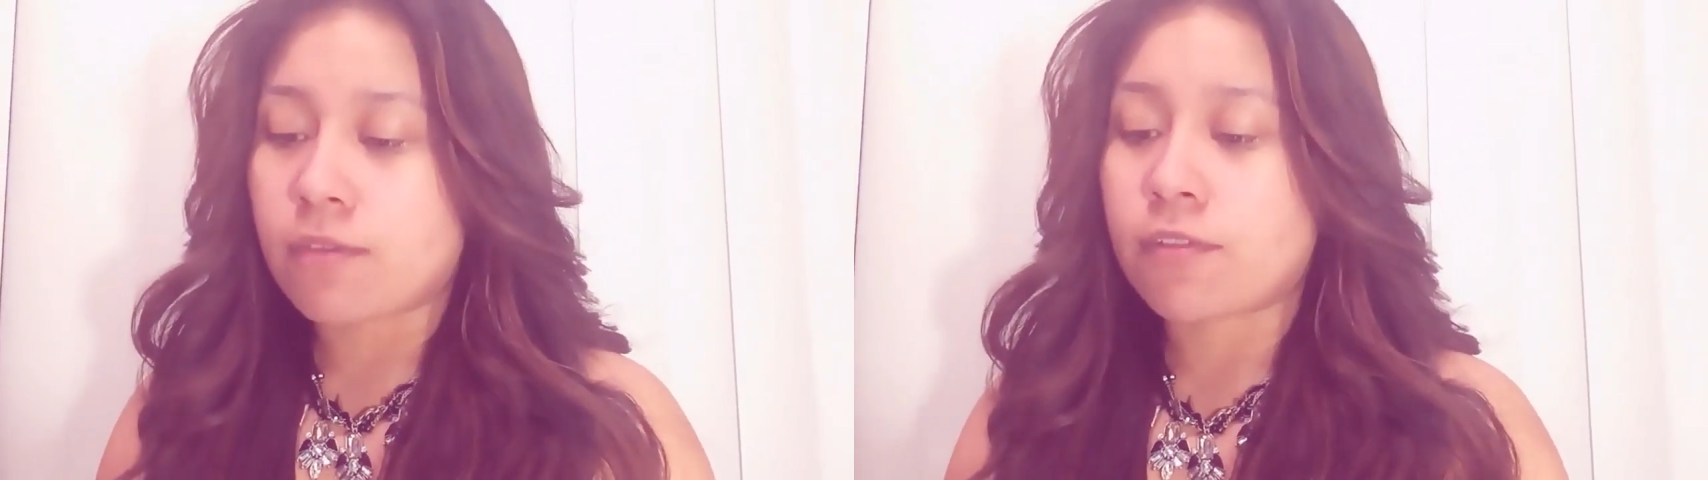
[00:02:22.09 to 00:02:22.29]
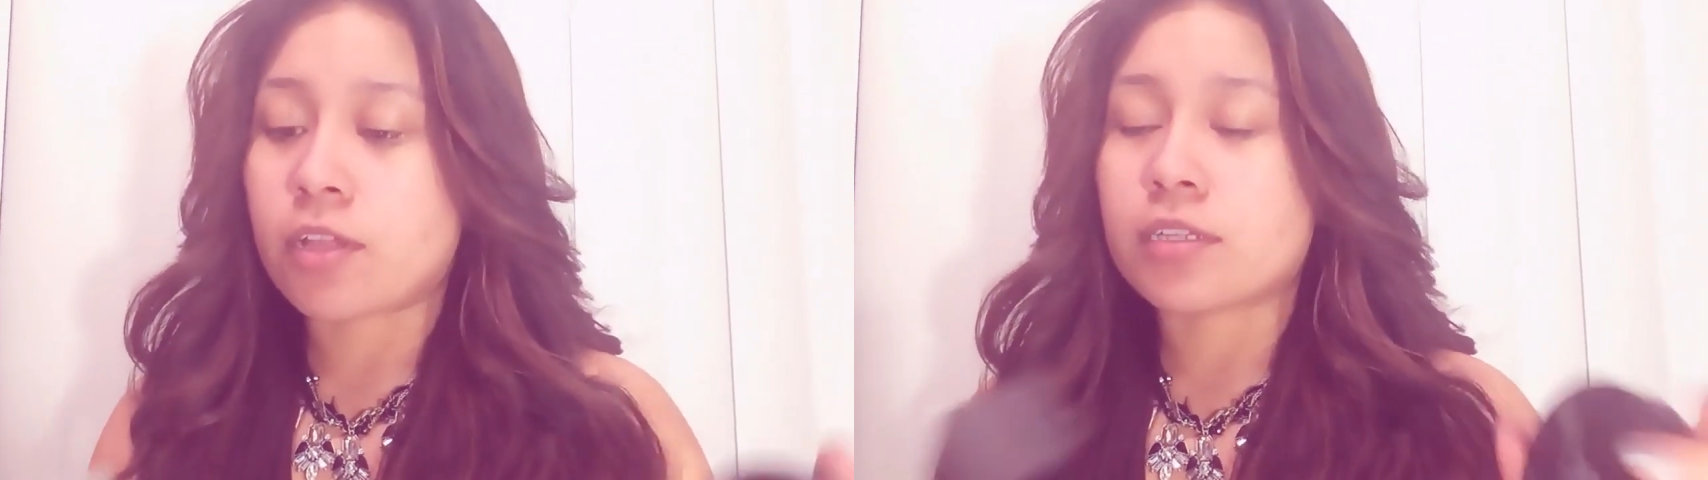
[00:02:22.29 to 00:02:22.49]

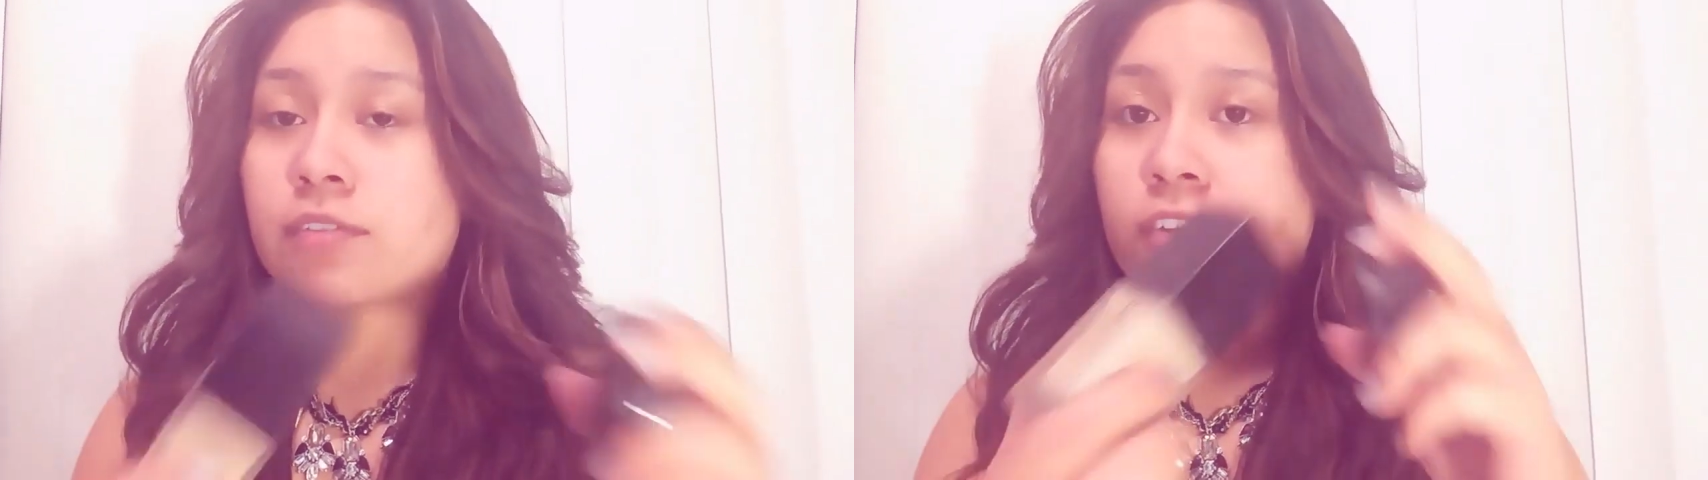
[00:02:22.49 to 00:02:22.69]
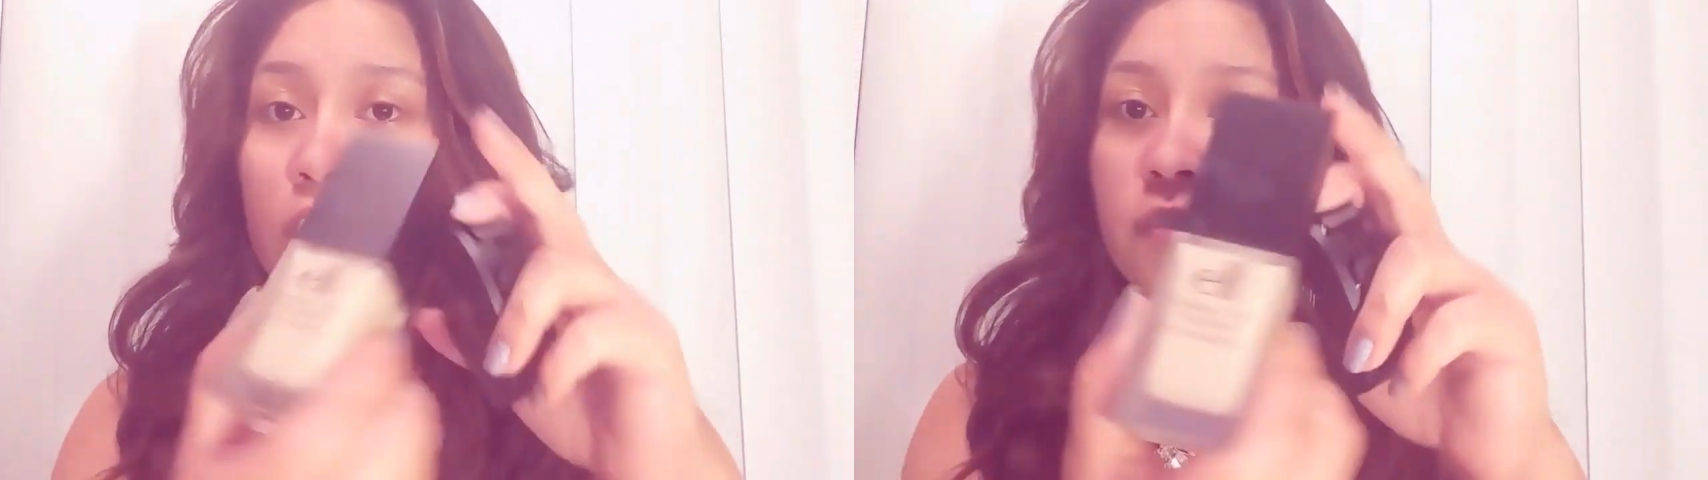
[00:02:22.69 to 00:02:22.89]
Flawless
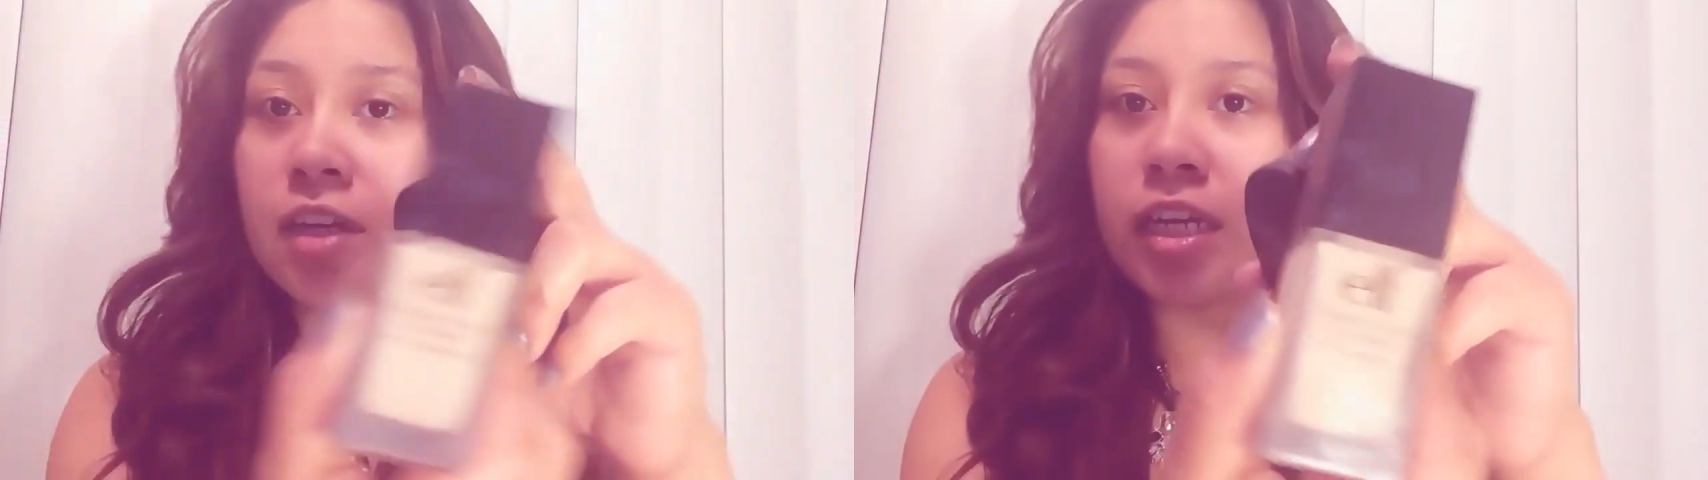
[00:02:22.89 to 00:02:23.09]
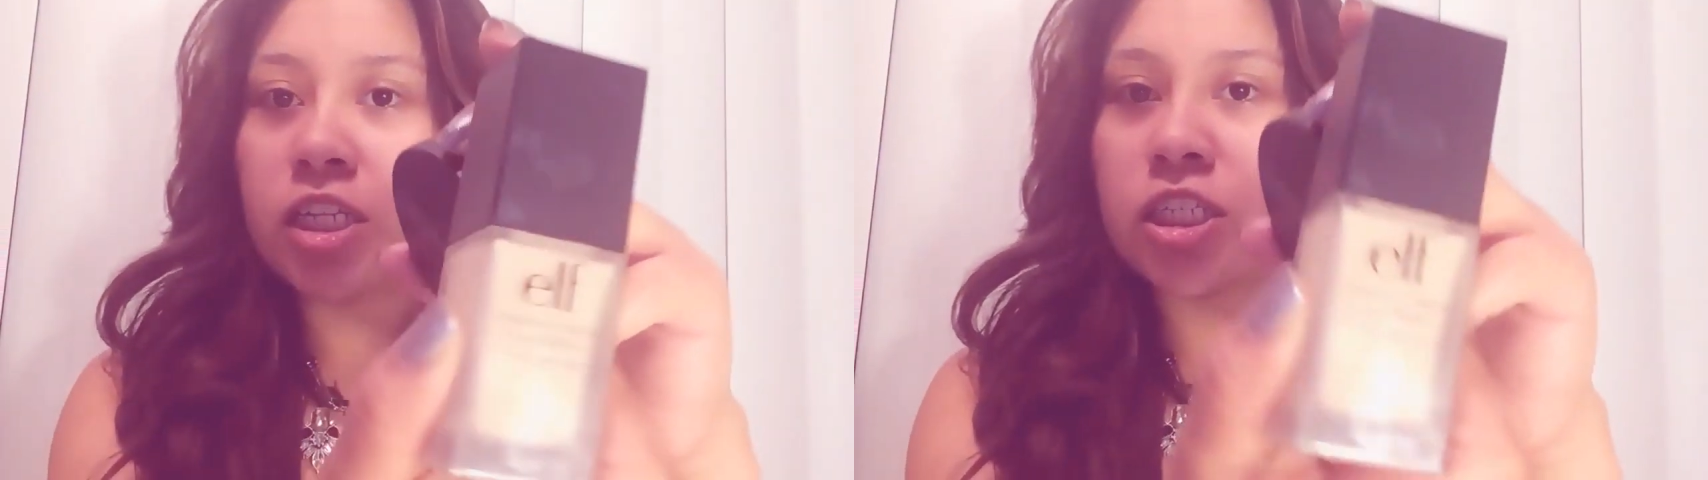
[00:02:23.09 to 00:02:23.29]
Finish
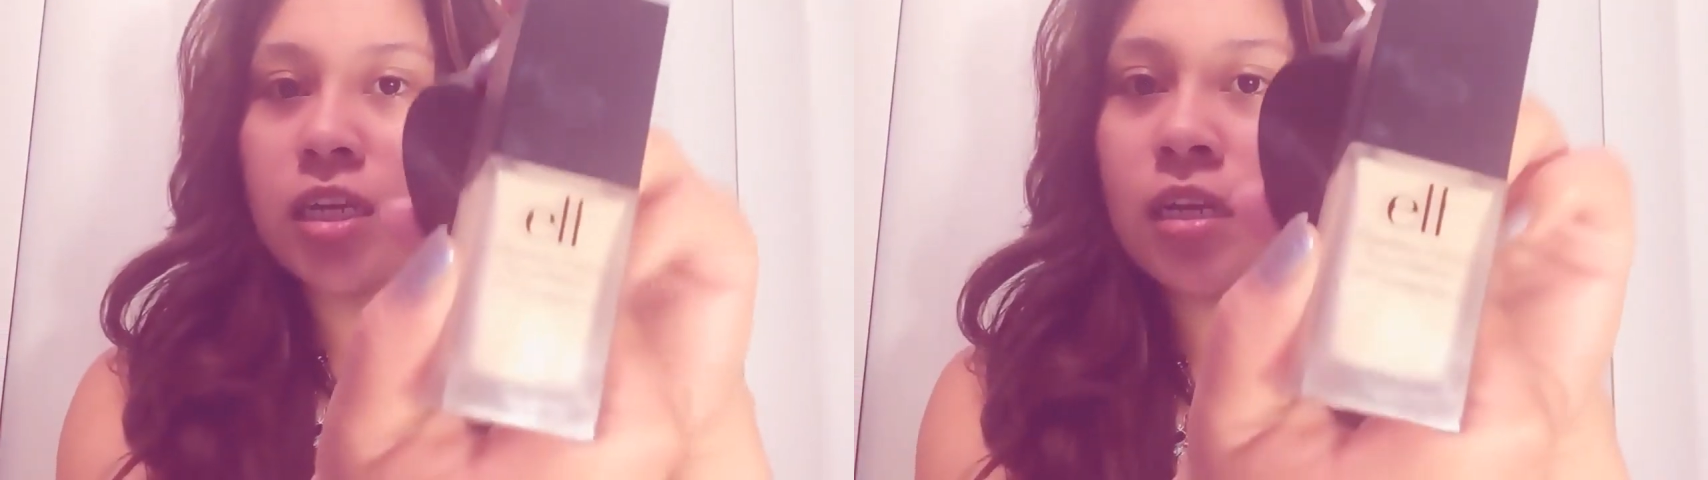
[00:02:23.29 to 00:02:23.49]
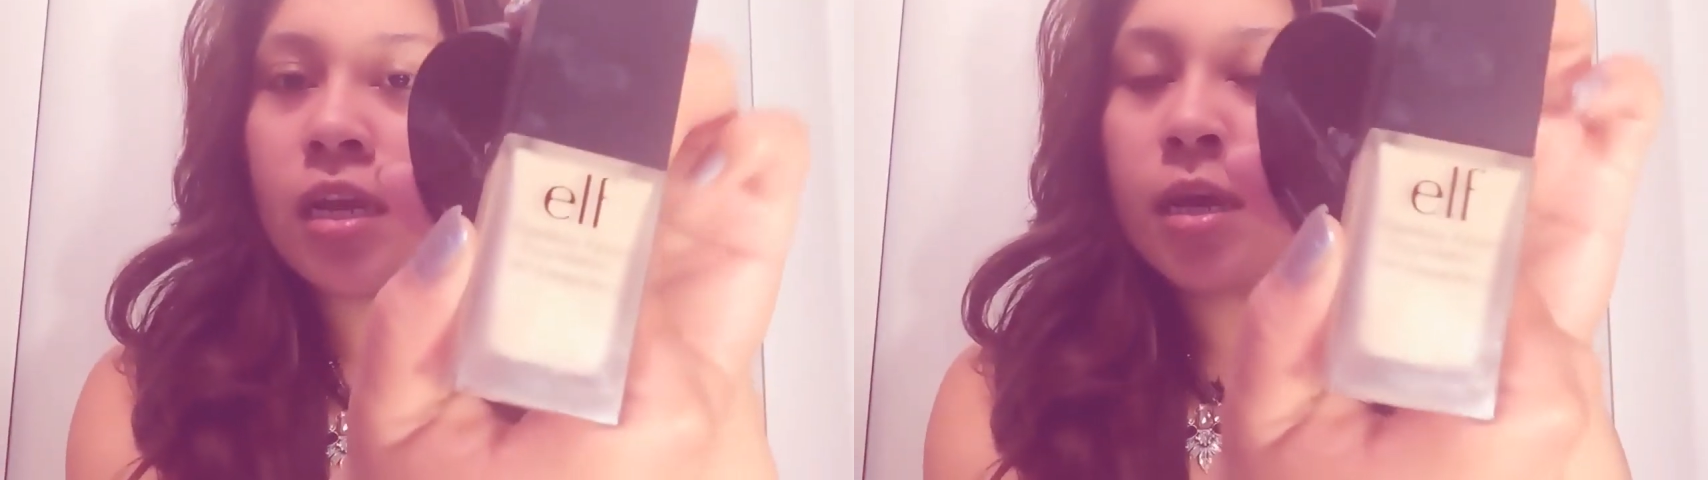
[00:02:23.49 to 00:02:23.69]
Foundation,